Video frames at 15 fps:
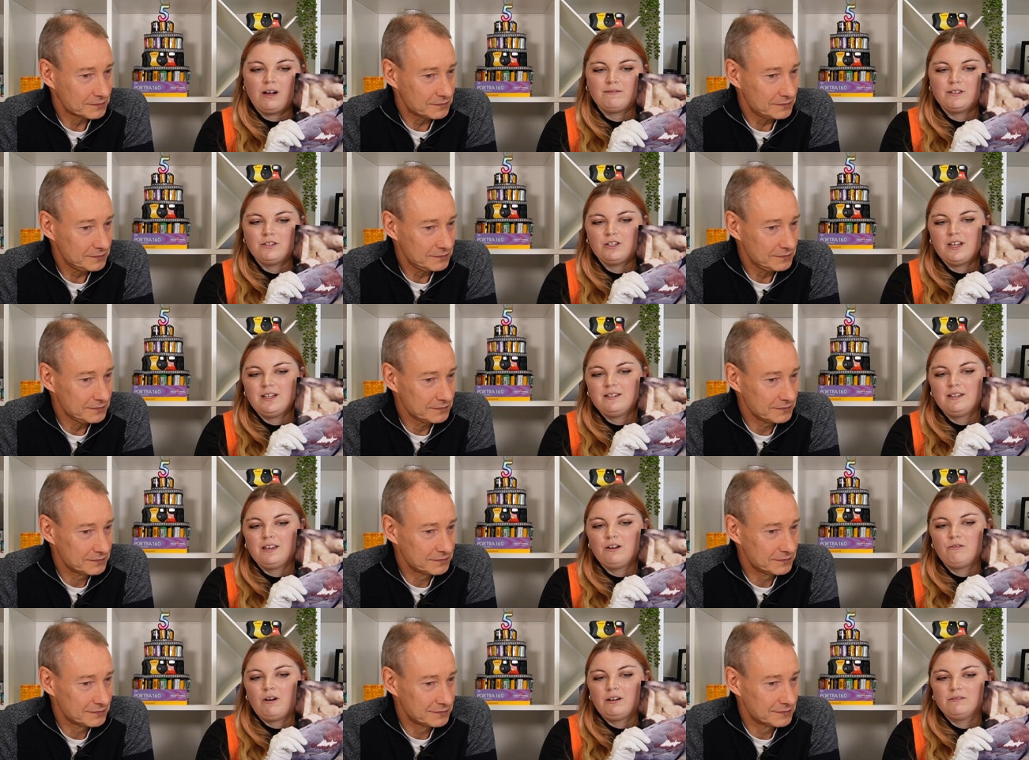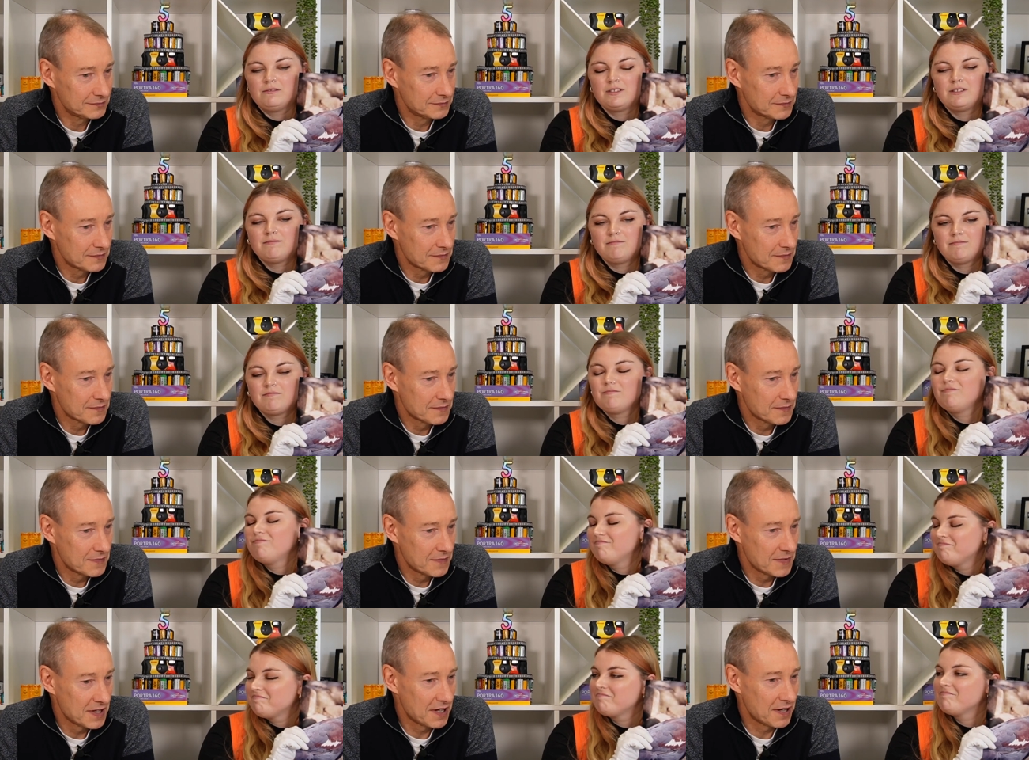Speaker 1: after chasing it around.
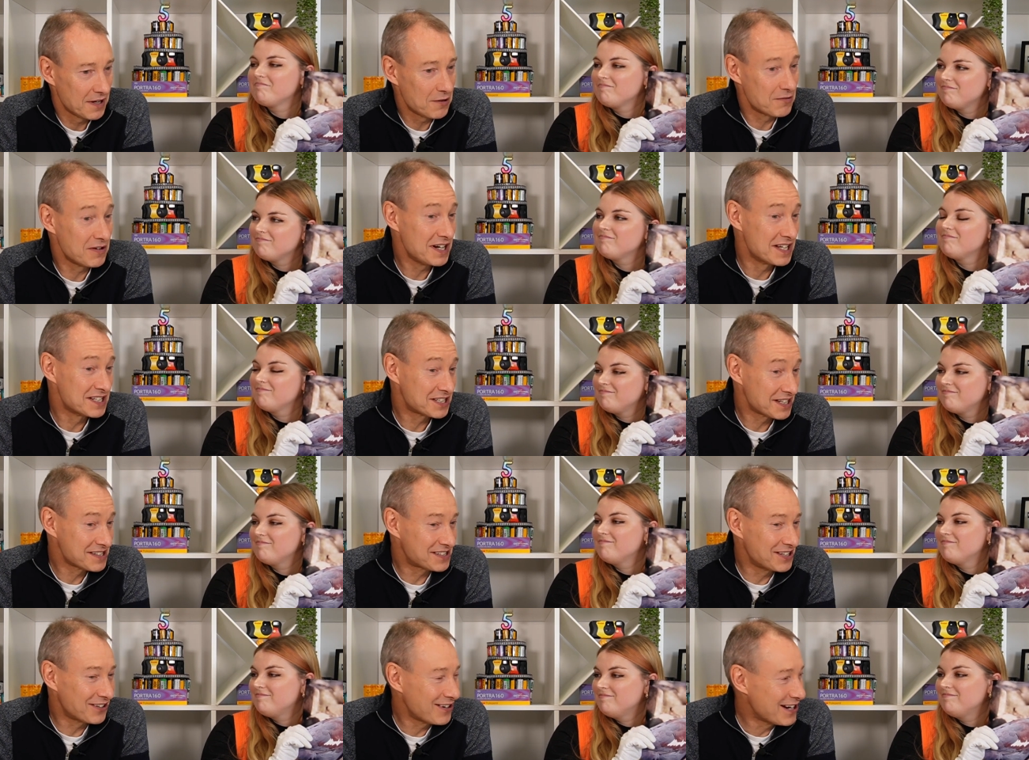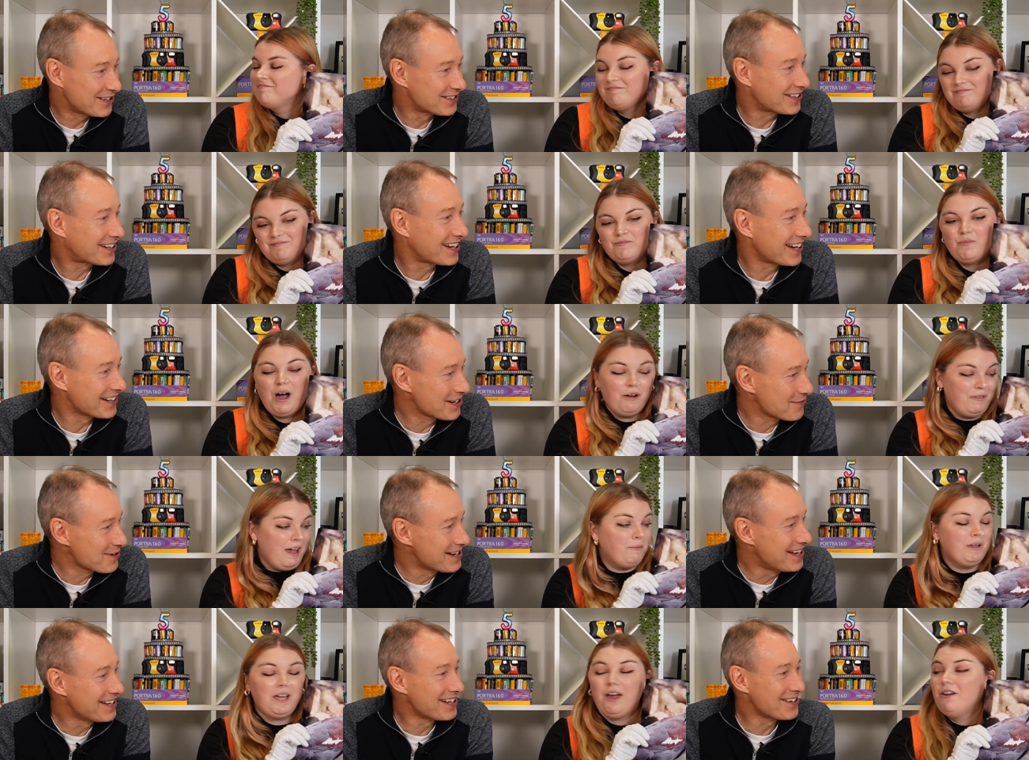
Speaker 2: Yeah. Oh, really? Chased it around.
Speaker 1: Well,
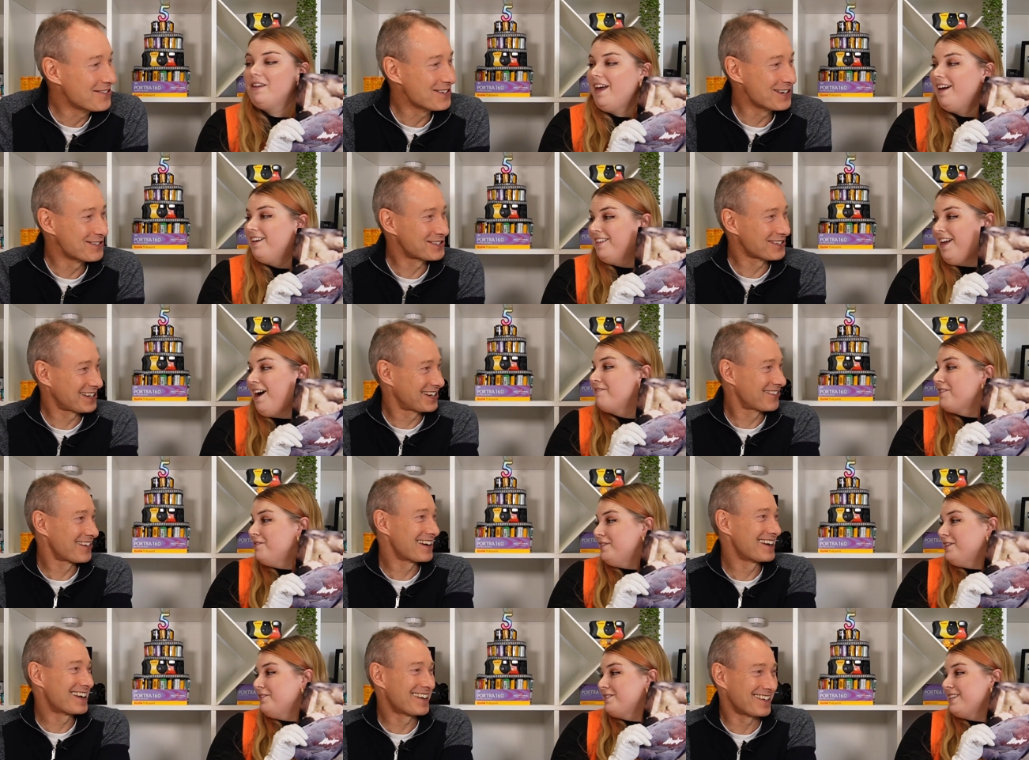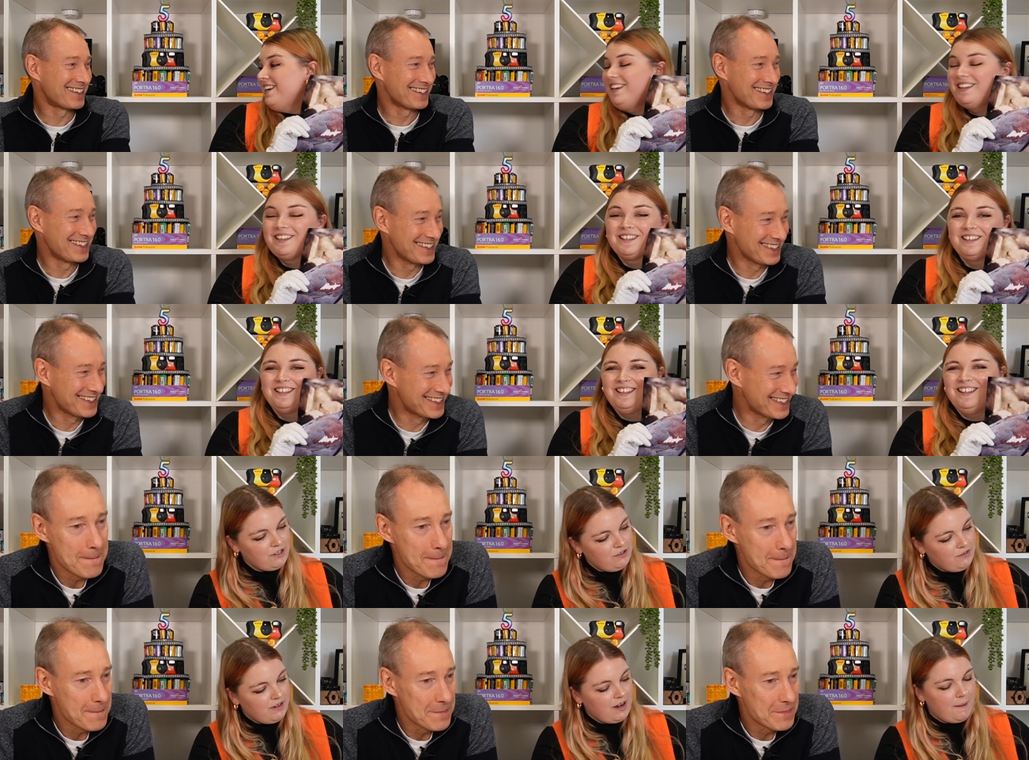there we go. Yeah, that reveals it.
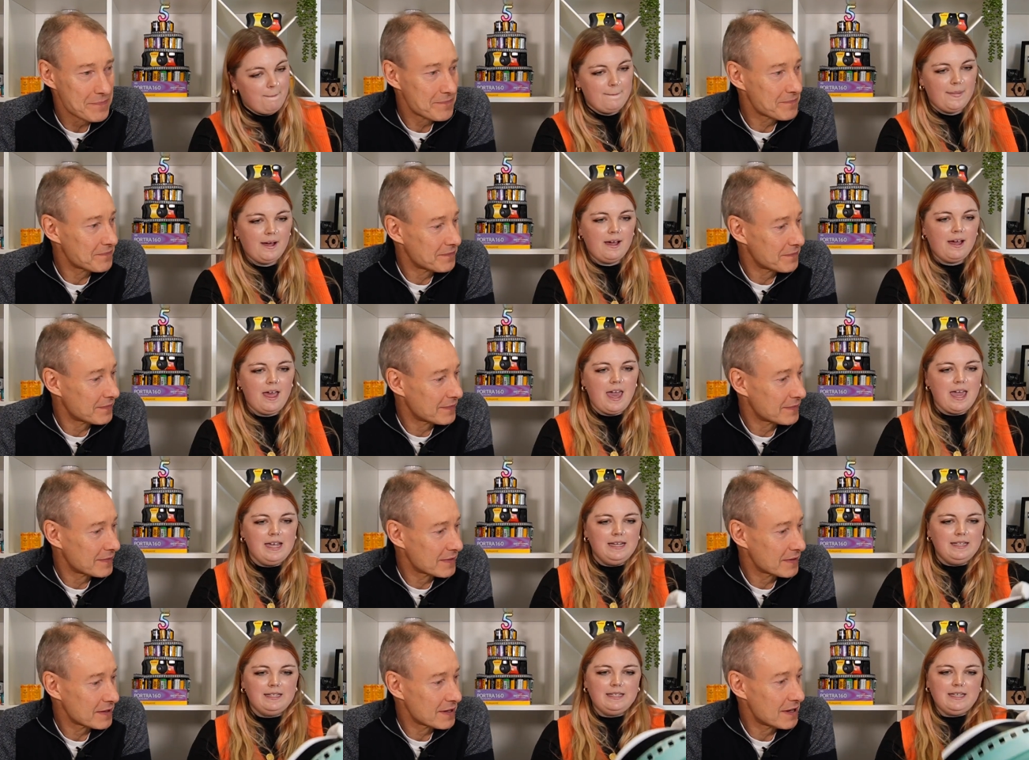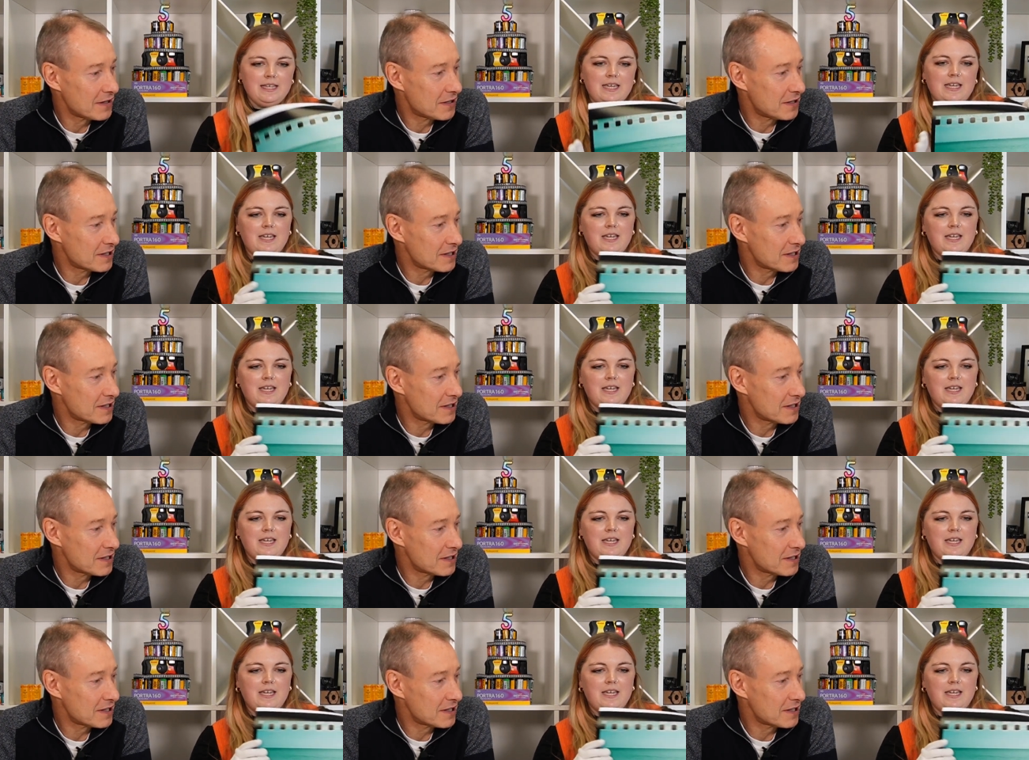Do number 18.
Speaker 2: Oh,